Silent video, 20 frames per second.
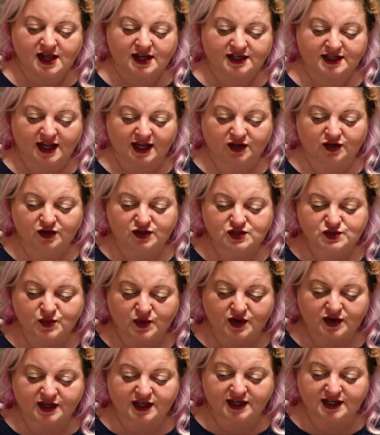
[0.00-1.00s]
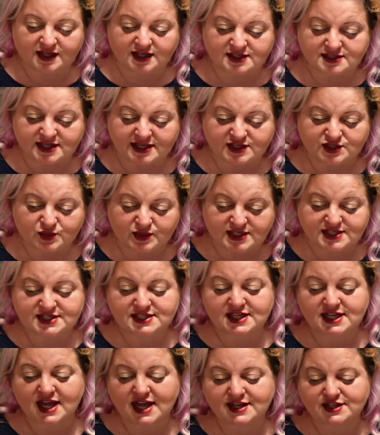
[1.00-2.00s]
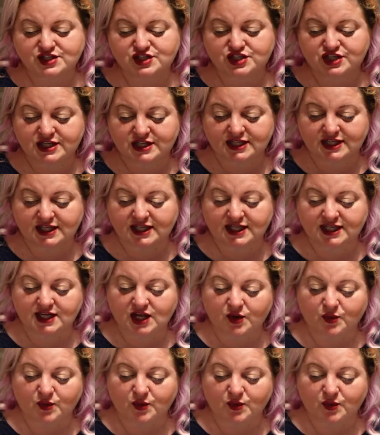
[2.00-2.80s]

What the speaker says: Dead Girls Walking is a twisty and chilling